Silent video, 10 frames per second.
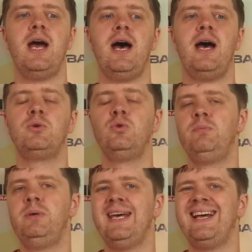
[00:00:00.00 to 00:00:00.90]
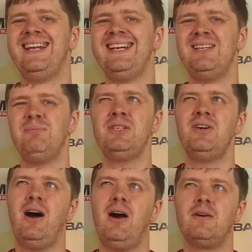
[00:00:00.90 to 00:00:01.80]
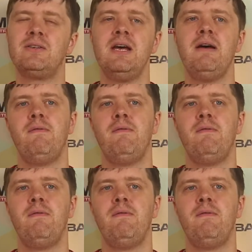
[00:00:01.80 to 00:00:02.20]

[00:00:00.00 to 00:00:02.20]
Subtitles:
and it could be a little bit hard